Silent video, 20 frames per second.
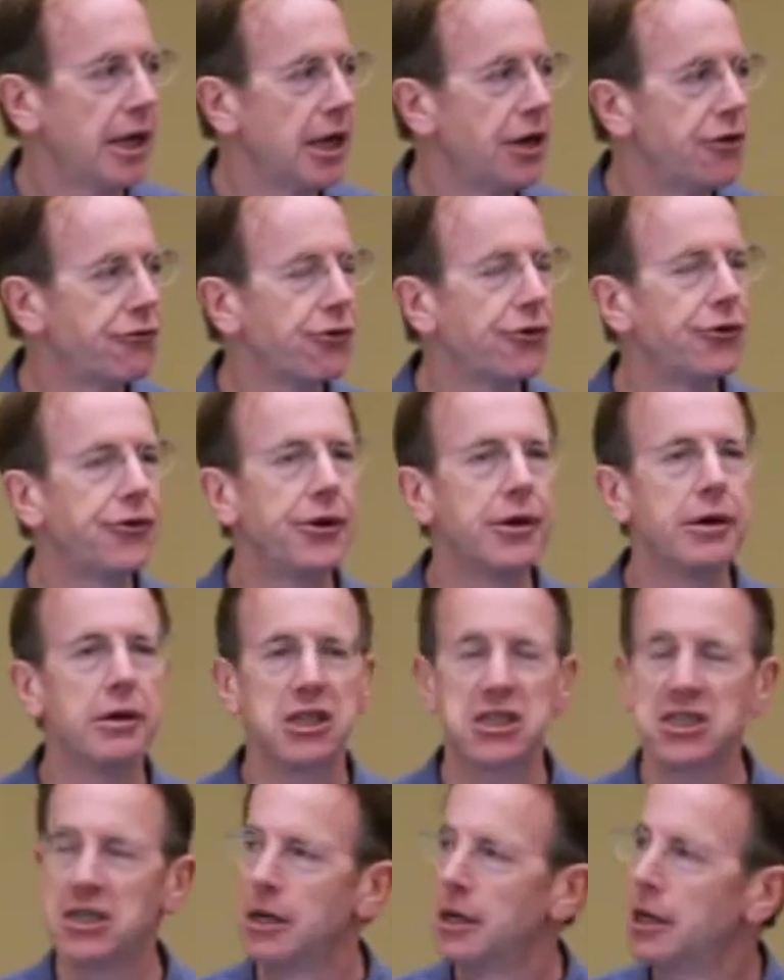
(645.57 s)

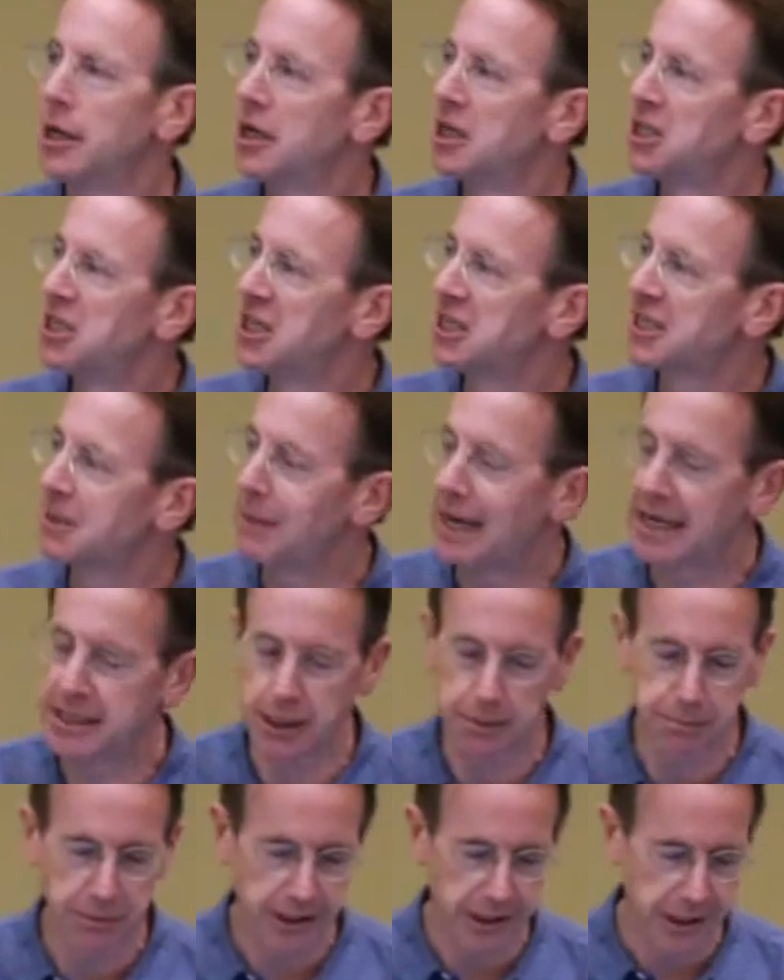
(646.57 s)
introduce
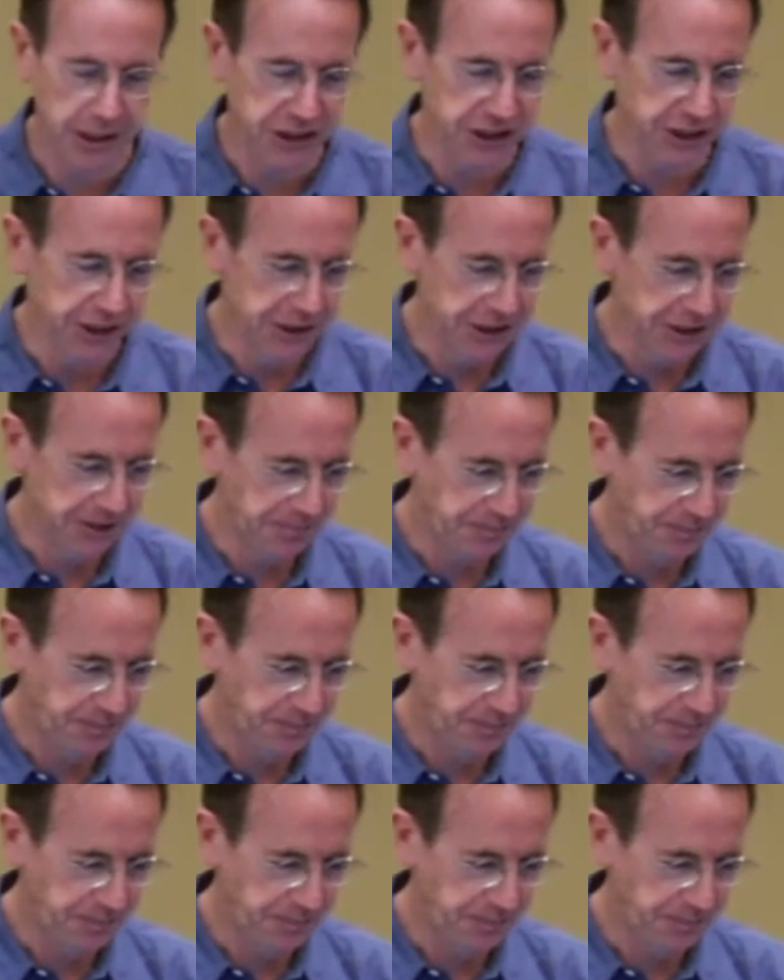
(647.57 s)
systematic biases.